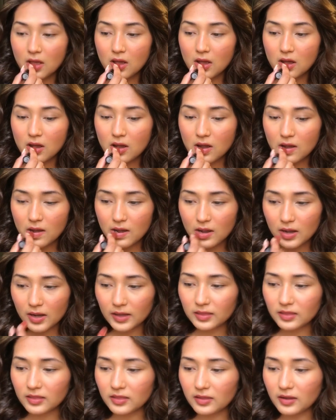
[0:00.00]
I
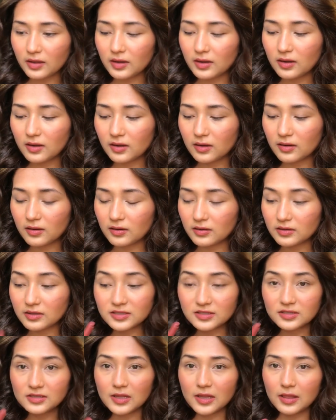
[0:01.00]
think this
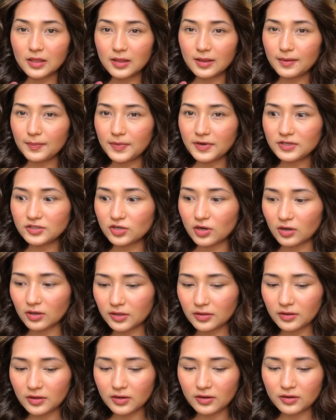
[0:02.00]
is a little bit
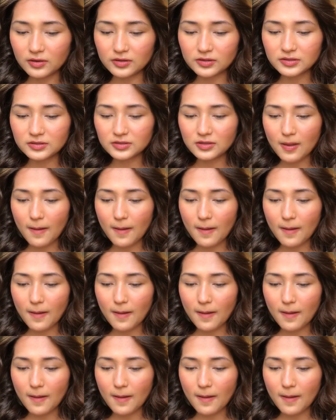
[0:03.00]
darker than hers,